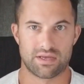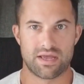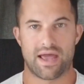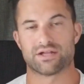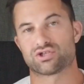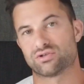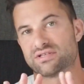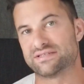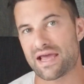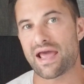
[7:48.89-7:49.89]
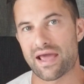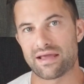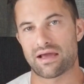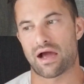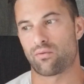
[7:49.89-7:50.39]
And so
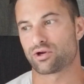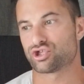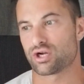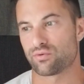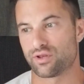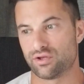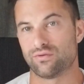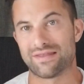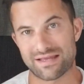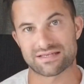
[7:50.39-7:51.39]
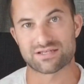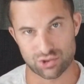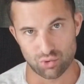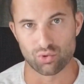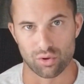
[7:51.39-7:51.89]
today, I want to share with you this
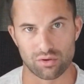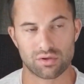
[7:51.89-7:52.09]
tool